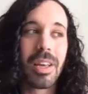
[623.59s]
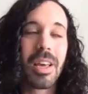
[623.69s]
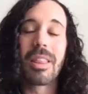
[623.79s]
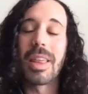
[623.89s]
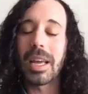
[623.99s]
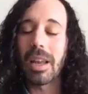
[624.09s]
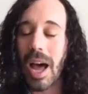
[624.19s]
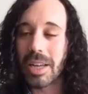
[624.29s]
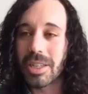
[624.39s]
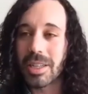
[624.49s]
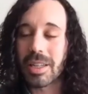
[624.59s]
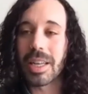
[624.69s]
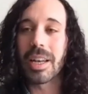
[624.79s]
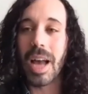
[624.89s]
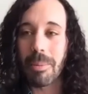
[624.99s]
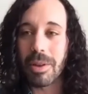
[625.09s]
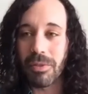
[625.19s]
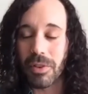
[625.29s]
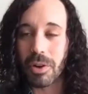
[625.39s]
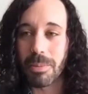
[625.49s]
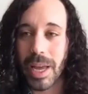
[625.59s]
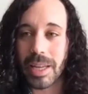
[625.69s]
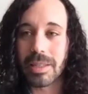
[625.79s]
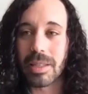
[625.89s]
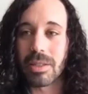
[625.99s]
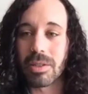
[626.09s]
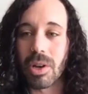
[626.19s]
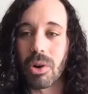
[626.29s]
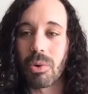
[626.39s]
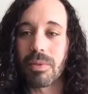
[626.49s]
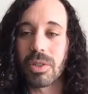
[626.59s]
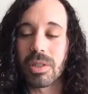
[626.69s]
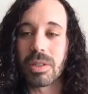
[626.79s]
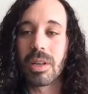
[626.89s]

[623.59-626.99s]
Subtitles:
think logically and not be fear-based. And so we've just